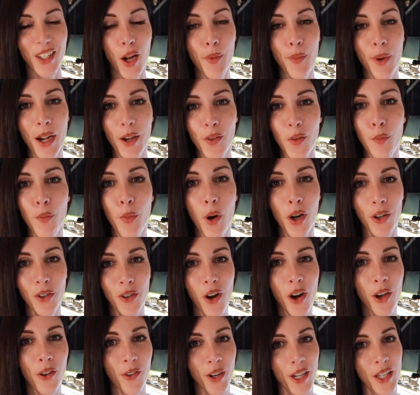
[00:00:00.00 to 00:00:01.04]
got back from
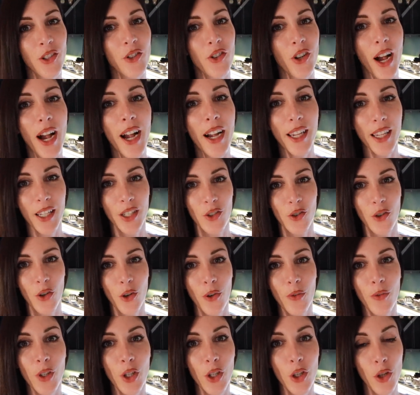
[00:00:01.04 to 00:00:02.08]
Bondurant Racetrack and
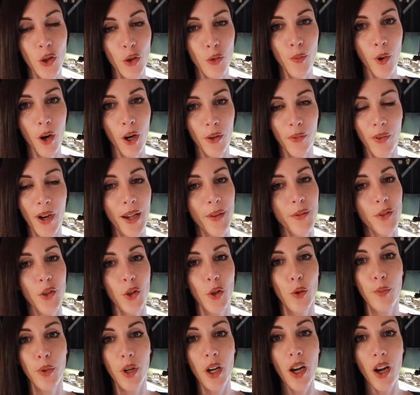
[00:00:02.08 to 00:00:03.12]
drove the new Mark V
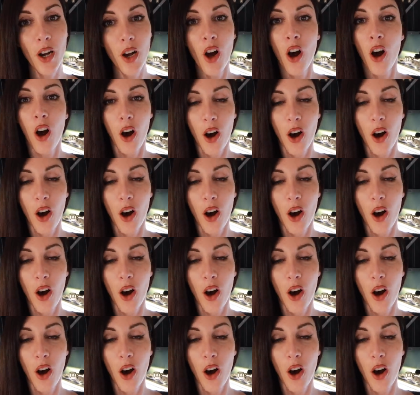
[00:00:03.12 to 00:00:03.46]
Supra